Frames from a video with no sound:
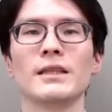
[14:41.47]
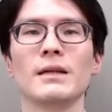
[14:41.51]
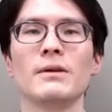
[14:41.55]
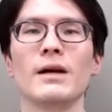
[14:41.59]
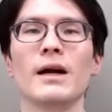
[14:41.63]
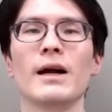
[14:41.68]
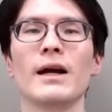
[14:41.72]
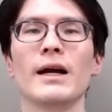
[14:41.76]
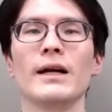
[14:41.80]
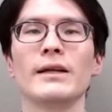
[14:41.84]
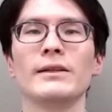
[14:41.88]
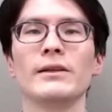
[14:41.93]
The
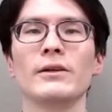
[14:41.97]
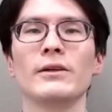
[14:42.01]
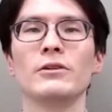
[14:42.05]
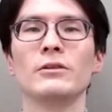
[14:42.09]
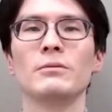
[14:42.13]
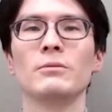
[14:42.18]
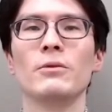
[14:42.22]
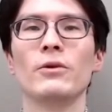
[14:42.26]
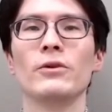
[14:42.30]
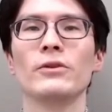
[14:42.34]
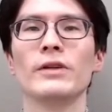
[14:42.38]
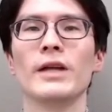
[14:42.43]
problem of
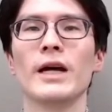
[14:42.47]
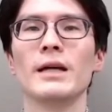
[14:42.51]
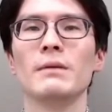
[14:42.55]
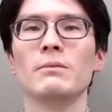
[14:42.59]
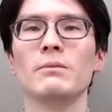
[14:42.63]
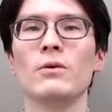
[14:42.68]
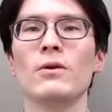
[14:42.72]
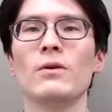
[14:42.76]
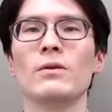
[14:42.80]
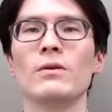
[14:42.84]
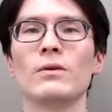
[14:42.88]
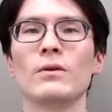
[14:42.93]
getting the
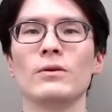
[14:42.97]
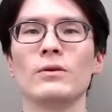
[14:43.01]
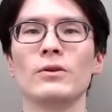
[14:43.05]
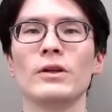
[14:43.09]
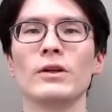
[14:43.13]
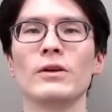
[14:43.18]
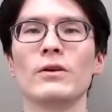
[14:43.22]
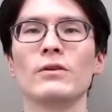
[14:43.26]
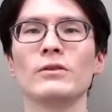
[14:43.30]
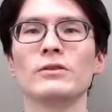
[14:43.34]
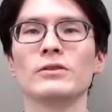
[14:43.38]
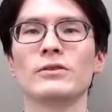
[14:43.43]
wrong
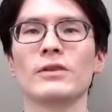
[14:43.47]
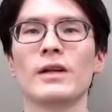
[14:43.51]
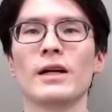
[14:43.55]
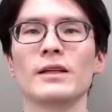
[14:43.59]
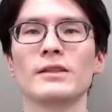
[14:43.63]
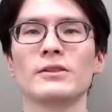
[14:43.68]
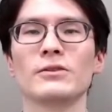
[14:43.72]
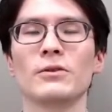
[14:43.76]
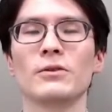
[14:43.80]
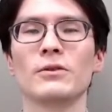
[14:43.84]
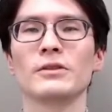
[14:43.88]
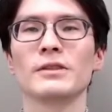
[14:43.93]
checksum was
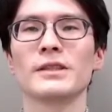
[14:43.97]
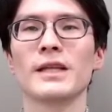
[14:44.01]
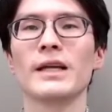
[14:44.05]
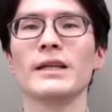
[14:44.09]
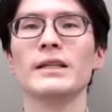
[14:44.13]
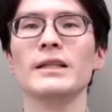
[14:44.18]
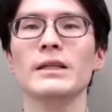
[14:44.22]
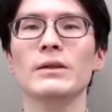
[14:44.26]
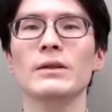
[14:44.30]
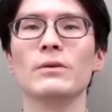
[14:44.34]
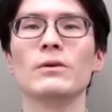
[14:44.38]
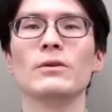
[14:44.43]
also
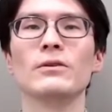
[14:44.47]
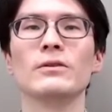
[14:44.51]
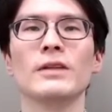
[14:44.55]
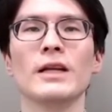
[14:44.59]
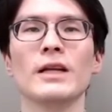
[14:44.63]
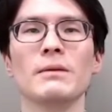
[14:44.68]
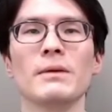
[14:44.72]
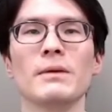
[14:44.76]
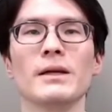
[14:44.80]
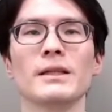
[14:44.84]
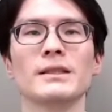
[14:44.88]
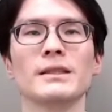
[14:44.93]
caused by
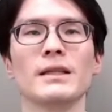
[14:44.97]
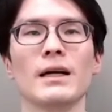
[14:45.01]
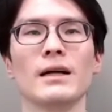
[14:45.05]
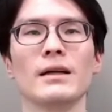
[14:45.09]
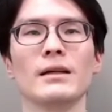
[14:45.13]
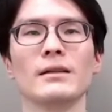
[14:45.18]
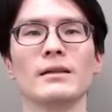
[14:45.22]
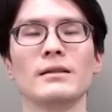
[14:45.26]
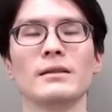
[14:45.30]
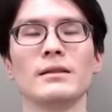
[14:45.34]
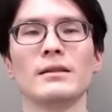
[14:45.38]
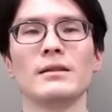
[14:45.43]
this
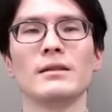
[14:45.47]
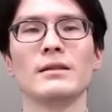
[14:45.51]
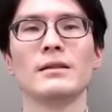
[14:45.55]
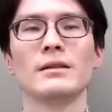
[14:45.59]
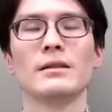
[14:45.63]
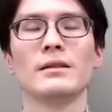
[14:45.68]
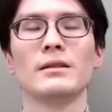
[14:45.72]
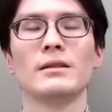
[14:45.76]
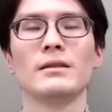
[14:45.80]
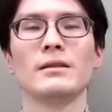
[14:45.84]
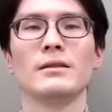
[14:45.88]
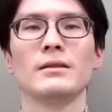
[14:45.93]

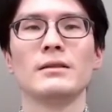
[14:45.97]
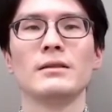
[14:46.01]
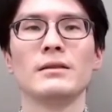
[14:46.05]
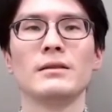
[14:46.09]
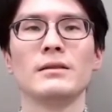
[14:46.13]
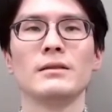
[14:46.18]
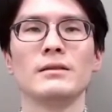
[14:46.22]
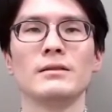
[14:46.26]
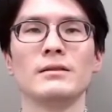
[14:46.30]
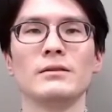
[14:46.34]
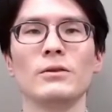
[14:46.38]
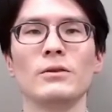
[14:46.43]
reconstruction.
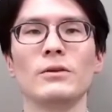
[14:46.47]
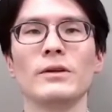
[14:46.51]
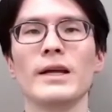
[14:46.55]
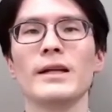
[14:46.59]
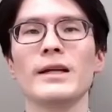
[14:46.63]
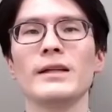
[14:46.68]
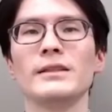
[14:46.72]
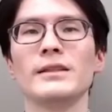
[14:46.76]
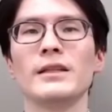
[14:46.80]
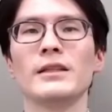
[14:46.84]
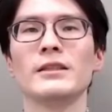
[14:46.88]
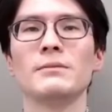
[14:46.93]

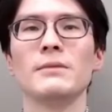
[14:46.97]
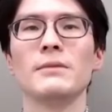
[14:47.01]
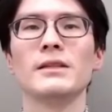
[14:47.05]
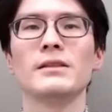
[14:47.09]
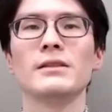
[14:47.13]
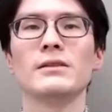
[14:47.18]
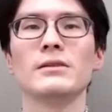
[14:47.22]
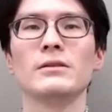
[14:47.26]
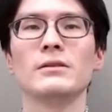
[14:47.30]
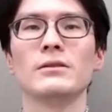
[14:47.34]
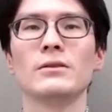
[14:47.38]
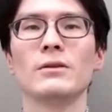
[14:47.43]

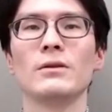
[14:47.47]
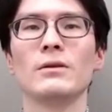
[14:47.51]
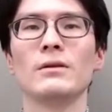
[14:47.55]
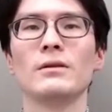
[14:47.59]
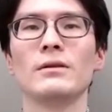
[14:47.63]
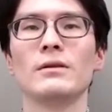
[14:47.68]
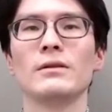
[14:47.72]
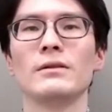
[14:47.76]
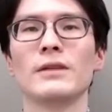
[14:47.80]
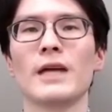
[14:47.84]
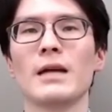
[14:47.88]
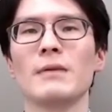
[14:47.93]
Using the
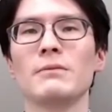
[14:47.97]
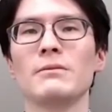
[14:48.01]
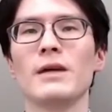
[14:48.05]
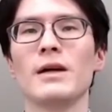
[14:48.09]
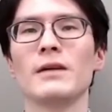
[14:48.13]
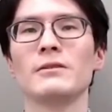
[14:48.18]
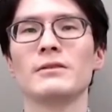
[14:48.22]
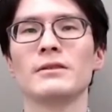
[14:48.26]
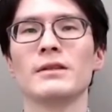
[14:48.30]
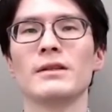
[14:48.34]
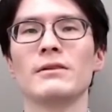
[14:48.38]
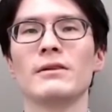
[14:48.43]
figure as an
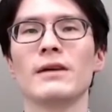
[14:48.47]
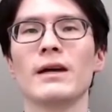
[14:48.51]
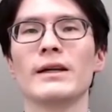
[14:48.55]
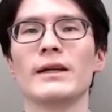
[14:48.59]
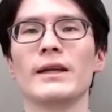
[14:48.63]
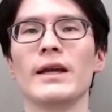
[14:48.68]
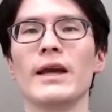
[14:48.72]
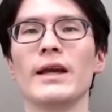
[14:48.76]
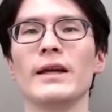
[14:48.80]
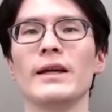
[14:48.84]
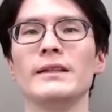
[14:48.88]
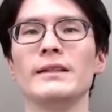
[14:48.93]
example,
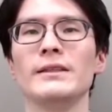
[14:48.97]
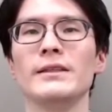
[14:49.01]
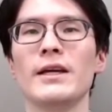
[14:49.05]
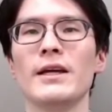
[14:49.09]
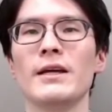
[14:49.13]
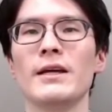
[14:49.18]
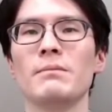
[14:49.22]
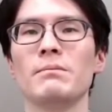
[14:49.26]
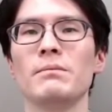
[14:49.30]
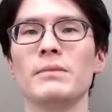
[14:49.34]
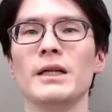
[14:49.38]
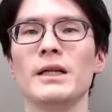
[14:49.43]
when
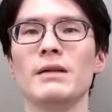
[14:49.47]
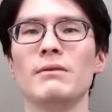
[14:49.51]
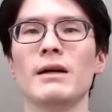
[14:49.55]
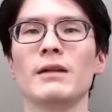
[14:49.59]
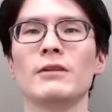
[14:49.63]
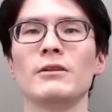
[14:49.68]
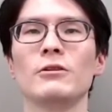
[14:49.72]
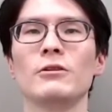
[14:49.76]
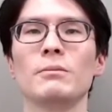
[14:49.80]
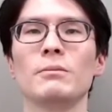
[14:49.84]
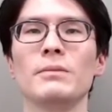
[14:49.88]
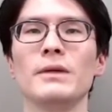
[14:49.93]

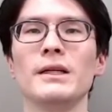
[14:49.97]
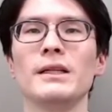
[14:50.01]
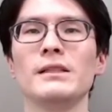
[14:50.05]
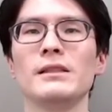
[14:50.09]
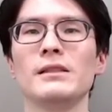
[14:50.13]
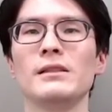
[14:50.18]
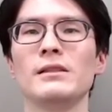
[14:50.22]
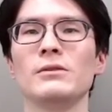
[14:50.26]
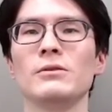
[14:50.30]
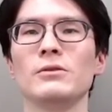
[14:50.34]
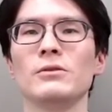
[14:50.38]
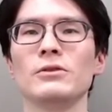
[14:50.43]
reconstruction
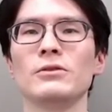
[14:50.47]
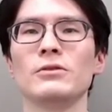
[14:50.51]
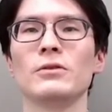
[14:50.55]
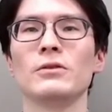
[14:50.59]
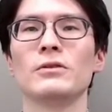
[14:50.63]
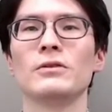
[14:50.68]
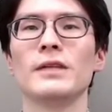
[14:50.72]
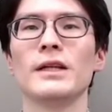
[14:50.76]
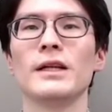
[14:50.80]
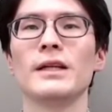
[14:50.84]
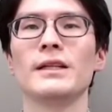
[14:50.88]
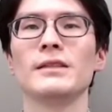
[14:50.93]
fails due to
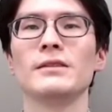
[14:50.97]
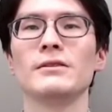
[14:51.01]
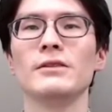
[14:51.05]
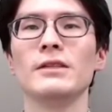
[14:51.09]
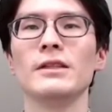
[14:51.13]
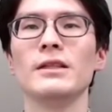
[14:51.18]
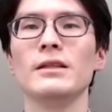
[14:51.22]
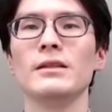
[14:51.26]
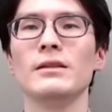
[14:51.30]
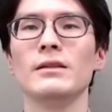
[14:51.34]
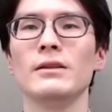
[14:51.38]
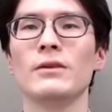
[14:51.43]
not
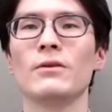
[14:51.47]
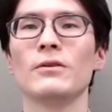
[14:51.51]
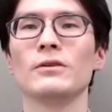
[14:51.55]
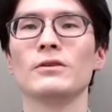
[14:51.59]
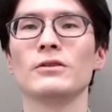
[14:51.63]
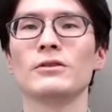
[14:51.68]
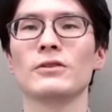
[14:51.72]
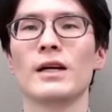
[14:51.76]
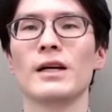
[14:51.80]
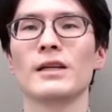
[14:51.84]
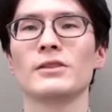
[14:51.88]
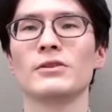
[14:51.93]
obtaining
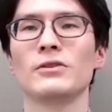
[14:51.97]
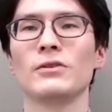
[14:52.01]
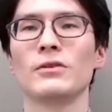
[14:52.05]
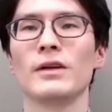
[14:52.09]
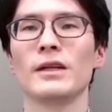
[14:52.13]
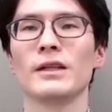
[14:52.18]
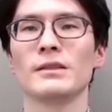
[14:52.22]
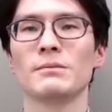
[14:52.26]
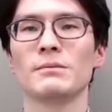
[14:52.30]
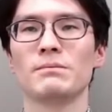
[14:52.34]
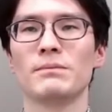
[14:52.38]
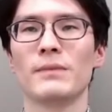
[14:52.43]
P1
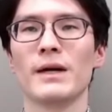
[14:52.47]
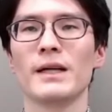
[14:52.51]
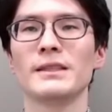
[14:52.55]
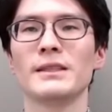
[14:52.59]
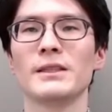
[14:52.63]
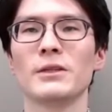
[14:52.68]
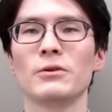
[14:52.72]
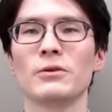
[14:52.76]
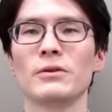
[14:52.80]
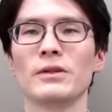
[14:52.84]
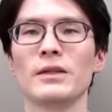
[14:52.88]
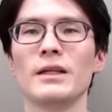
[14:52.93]
and
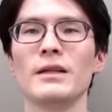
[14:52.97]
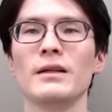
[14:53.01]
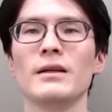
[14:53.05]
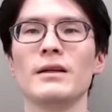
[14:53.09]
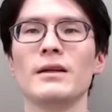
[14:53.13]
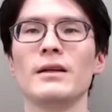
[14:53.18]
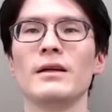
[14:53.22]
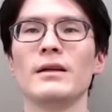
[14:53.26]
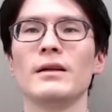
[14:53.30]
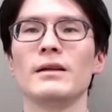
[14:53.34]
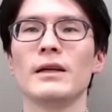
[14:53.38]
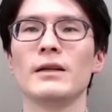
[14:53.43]
P2
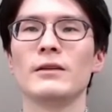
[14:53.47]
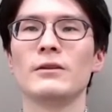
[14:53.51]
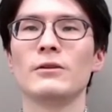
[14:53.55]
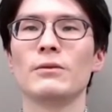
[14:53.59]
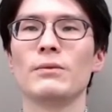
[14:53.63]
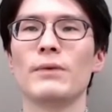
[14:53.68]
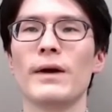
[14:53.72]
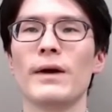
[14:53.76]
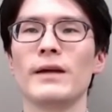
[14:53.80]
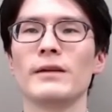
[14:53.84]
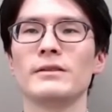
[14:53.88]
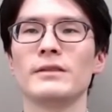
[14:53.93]
because of
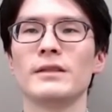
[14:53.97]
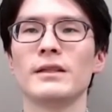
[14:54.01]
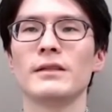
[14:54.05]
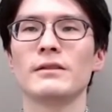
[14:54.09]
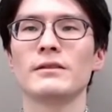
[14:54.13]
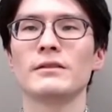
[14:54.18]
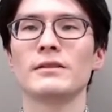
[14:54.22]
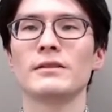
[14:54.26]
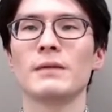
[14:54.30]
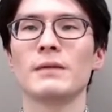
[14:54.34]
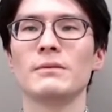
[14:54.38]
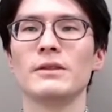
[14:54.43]
timeout,
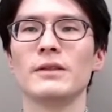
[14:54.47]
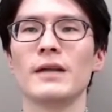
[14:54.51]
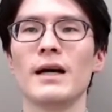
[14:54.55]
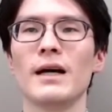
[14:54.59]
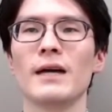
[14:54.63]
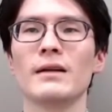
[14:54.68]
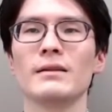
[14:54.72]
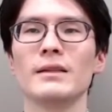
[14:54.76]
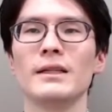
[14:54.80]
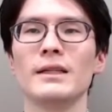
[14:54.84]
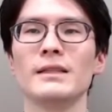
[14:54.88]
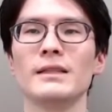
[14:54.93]

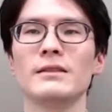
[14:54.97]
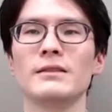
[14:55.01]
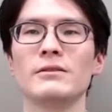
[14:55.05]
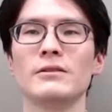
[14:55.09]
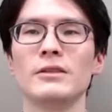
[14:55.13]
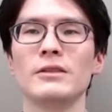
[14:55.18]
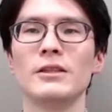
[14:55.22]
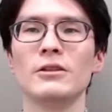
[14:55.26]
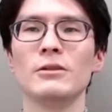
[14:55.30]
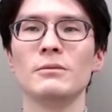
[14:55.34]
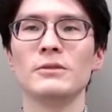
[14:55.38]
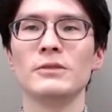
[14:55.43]

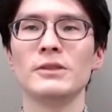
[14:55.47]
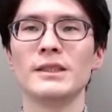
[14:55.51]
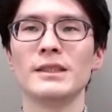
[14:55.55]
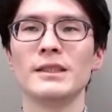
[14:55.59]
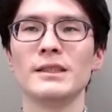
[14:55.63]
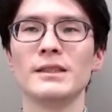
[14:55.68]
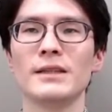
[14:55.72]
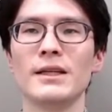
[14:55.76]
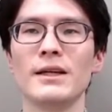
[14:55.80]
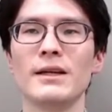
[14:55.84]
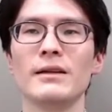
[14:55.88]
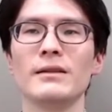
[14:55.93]
getFileChecksum
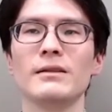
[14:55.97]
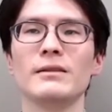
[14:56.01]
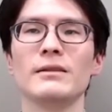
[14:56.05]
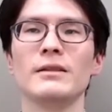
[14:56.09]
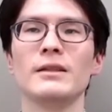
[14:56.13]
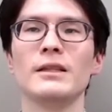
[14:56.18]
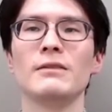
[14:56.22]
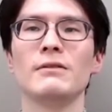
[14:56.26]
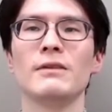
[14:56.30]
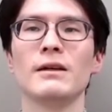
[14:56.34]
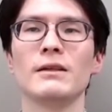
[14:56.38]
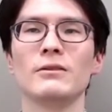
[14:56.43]

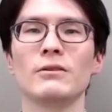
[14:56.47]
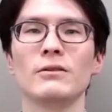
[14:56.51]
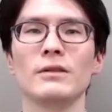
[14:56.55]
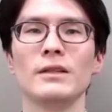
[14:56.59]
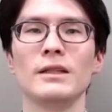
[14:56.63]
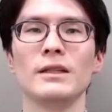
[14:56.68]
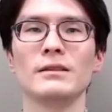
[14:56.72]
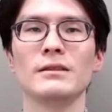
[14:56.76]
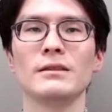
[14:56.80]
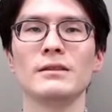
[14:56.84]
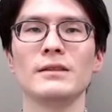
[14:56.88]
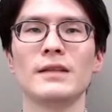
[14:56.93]
ignores
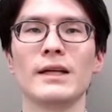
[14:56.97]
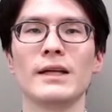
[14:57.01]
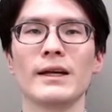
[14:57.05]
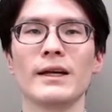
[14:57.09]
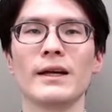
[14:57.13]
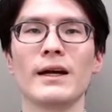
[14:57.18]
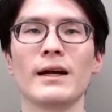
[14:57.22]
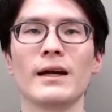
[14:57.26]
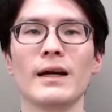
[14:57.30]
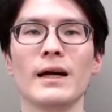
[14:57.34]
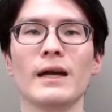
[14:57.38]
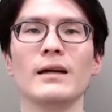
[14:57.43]
D3
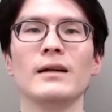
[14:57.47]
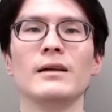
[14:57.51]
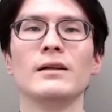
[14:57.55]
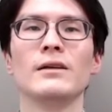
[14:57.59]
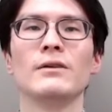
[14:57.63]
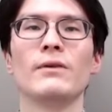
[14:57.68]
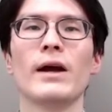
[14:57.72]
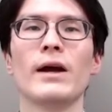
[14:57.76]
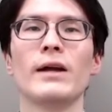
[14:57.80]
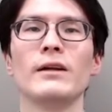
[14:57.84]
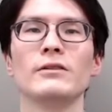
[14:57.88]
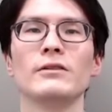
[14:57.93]
and
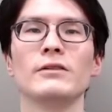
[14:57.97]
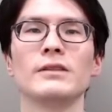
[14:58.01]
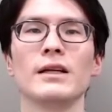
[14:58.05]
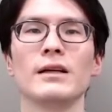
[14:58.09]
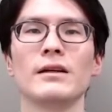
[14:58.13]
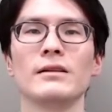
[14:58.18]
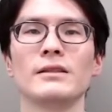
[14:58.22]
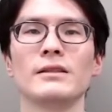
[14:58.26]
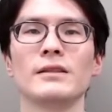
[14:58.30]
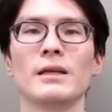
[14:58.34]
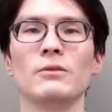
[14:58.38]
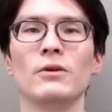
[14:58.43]
calculates the
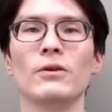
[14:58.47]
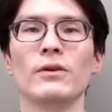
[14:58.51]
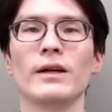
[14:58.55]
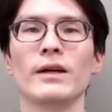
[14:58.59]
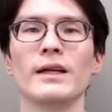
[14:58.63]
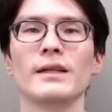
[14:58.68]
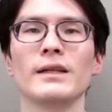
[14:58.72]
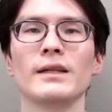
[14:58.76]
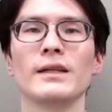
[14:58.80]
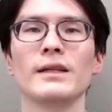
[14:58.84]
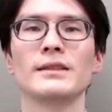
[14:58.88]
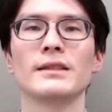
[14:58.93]
checksum of
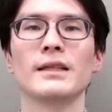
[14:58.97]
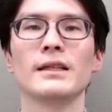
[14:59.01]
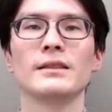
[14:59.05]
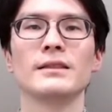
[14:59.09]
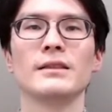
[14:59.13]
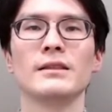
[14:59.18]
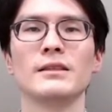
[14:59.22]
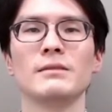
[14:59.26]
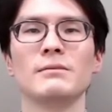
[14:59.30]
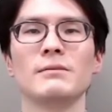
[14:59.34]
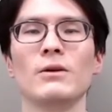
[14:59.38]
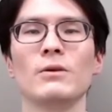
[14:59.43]
the file
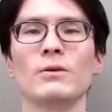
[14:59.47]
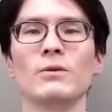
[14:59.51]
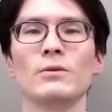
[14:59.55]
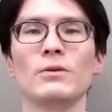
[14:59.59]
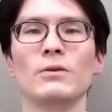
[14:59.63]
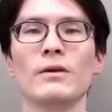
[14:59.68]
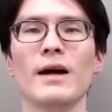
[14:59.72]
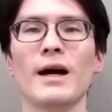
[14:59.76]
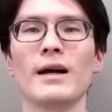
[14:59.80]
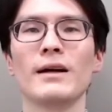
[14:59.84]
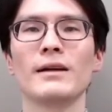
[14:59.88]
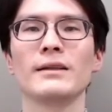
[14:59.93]
from
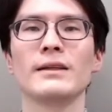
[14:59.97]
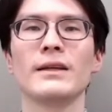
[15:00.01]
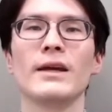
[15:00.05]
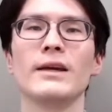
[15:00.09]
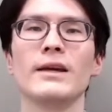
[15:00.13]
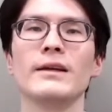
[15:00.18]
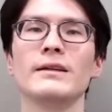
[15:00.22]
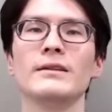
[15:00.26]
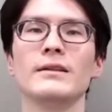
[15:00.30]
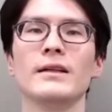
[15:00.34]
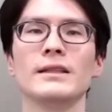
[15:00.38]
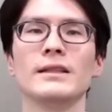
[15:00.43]
D1
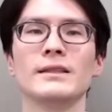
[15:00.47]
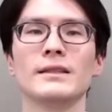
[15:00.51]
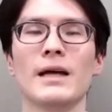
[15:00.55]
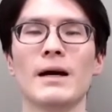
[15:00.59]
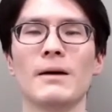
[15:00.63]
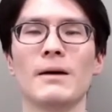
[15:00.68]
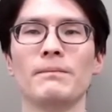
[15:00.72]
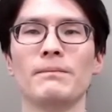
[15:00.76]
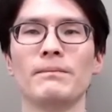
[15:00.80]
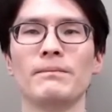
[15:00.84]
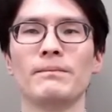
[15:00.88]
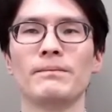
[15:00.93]
and
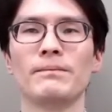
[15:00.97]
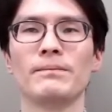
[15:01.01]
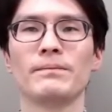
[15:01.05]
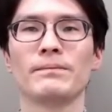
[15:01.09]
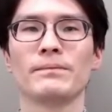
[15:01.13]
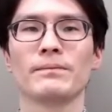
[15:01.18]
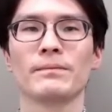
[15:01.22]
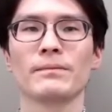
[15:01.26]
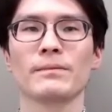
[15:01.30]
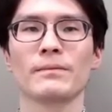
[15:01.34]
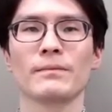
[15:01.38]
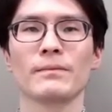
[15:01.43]
D2
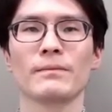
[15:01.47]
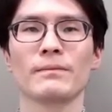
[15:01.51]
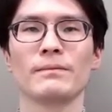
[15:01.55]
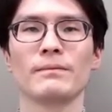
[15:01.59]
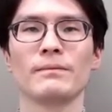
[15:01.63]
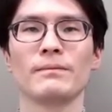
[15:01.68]
alone.